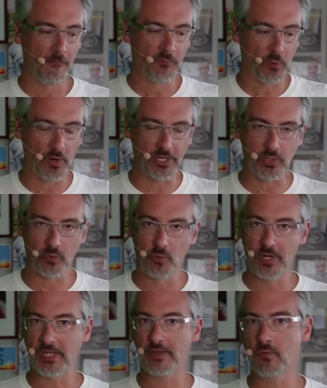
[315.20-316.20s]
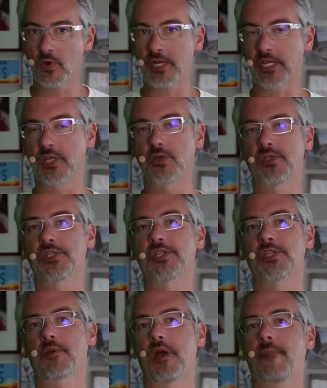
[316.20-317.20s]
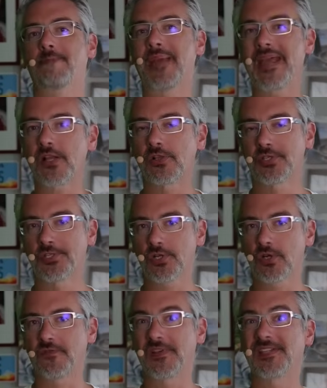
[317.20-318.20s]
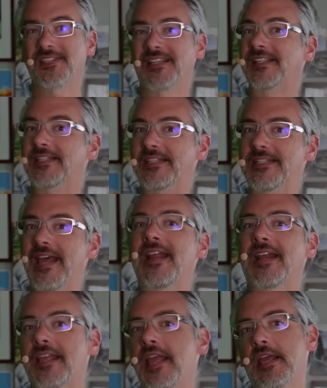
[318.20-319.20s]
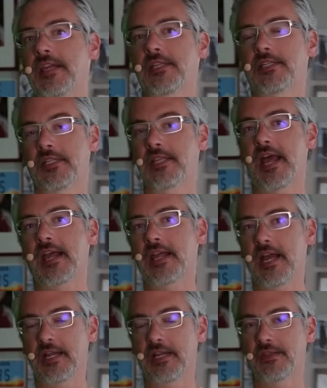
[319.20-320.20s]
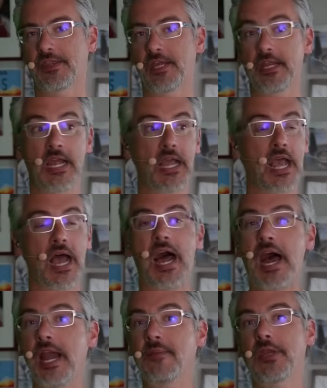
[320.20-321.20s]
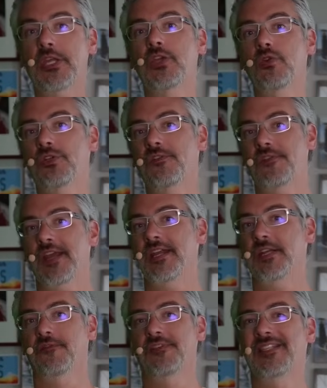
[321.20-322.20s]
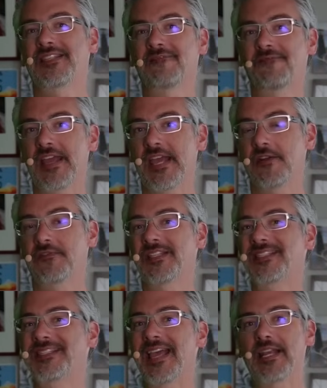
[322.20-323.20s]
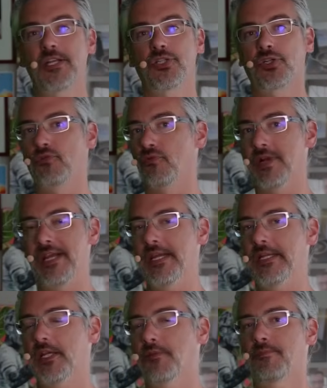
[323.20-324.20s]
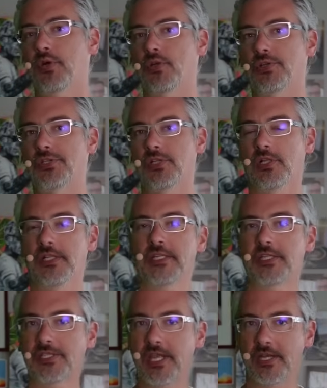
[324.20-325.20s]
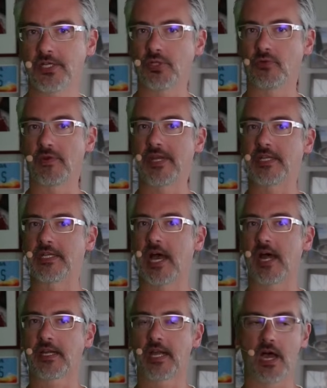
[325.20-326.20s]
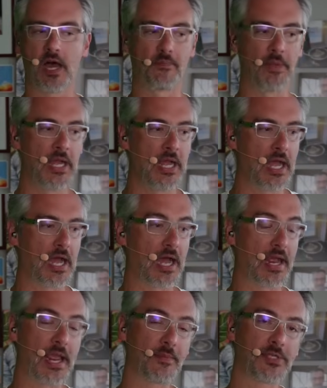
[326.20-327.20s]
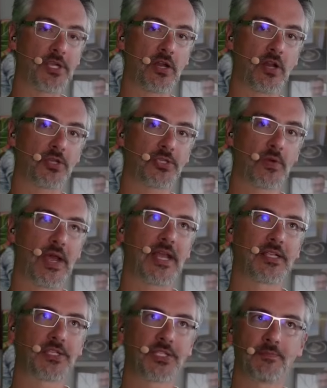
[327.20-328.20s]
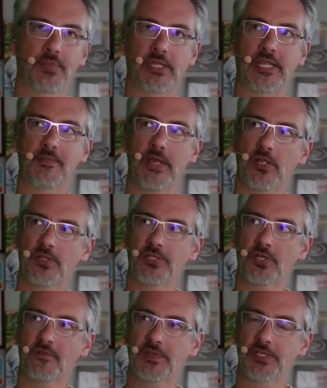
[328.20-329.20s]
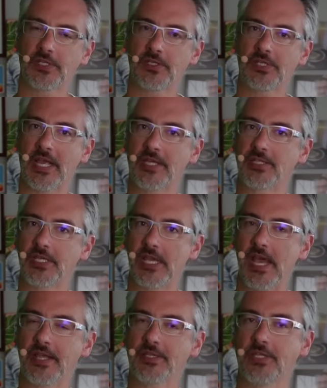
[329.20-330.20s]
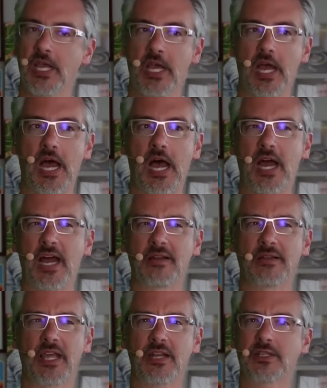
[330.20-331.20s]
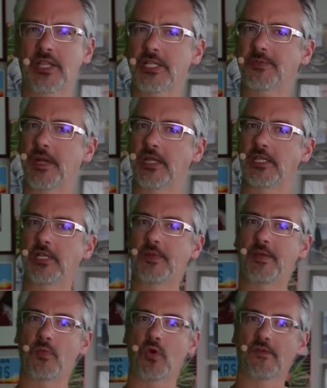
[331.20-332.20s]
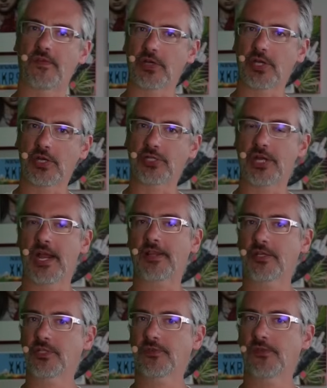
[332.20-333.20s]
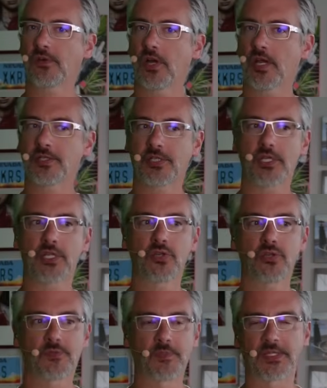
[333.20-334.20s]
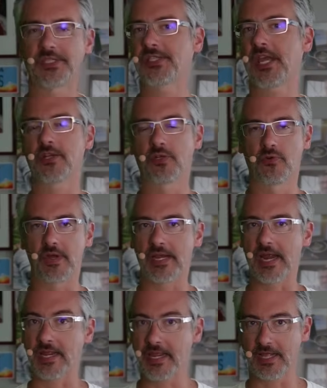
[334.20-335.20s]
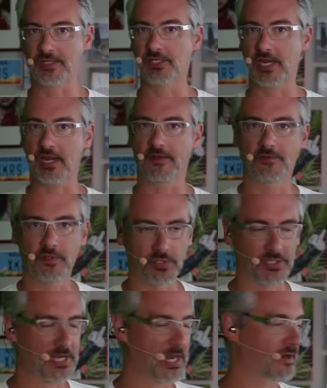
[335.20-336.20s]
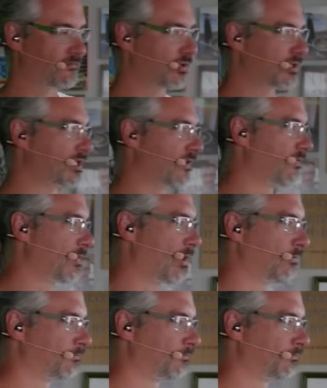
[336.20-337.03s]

What you really want to use is a, a mail service that's dedicated to that kind of thing. I am a huge fan of fan of SendGrid personally, sendgrid.com. Uh, Amazon also has simple email services, SES. Uh, I, that that's been a little bit more of a, a, challenge for us to use, but SendGrid I can't stay enough good say enough good stuff about.